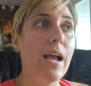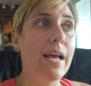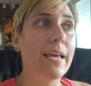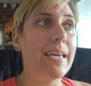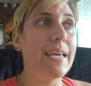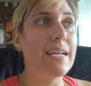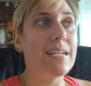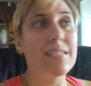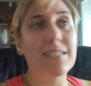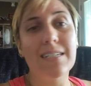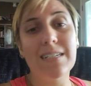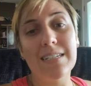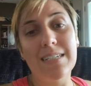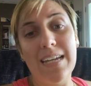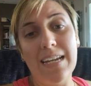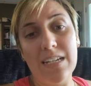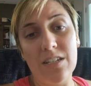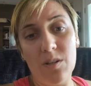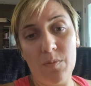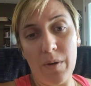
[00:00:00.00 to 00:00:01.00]
I can't
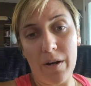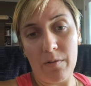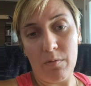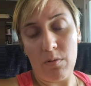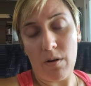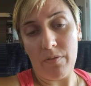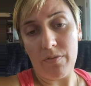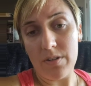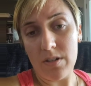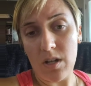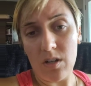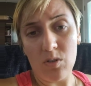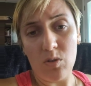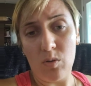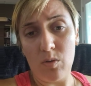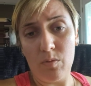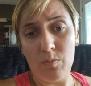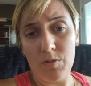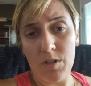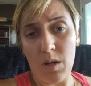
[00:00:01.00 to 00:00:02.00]
dictate to my rough and
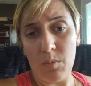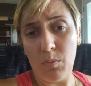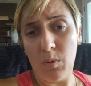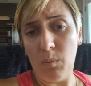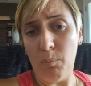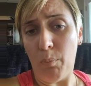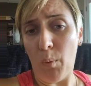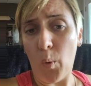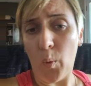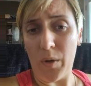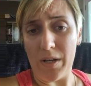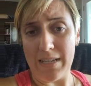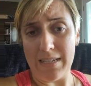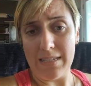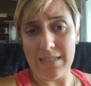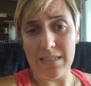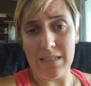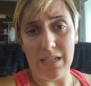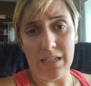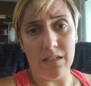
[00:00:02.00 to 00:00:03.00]
tumble
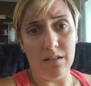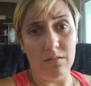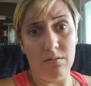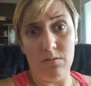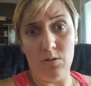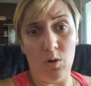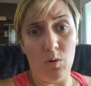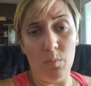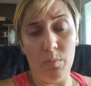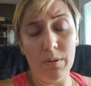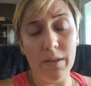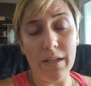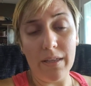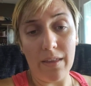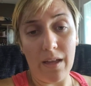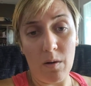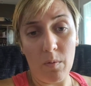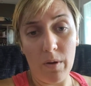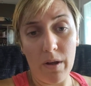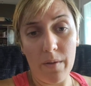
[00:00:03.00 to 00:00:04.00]
boys, like, don't play
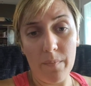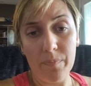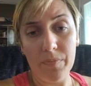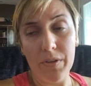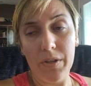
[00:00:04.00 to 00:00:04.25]
that way.